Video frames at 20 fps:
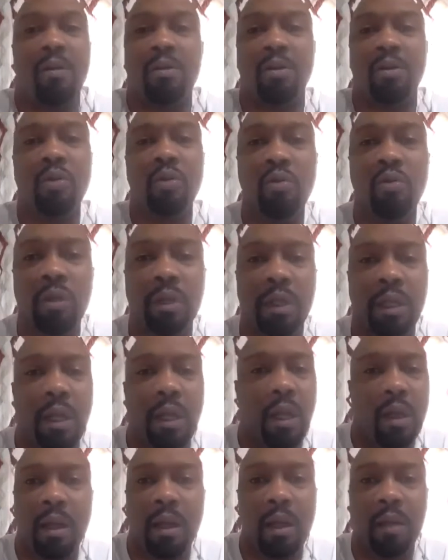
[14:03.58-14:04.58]
cool and
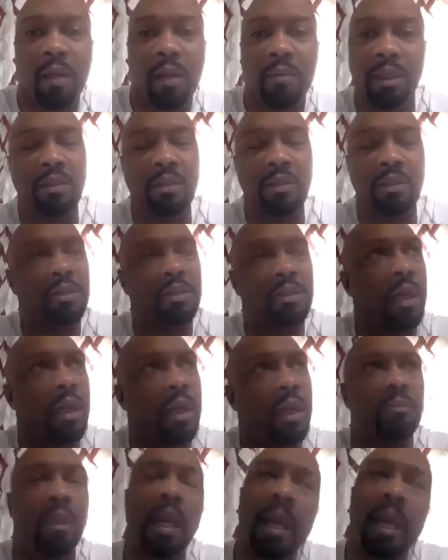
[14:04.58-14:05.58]
calm. He was like,
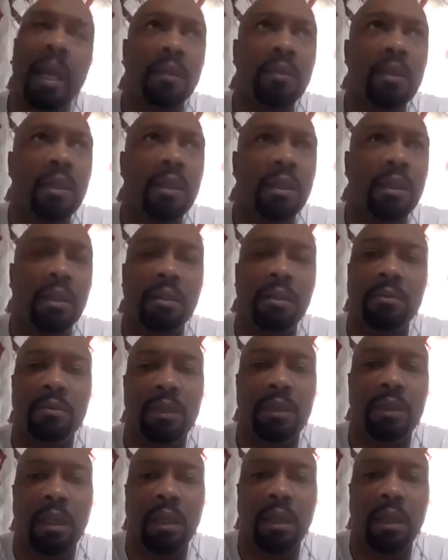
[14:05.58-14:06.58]
man, you ain't even,
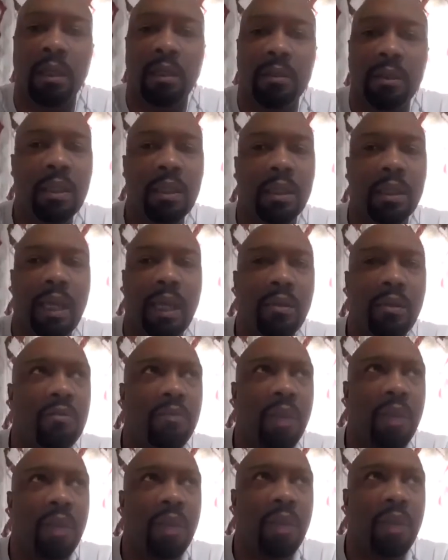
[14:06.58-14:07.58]
he ain't even got
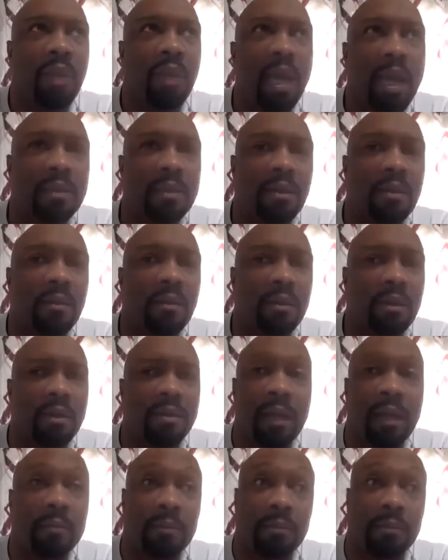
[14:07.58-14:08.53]
no mask on. I was like,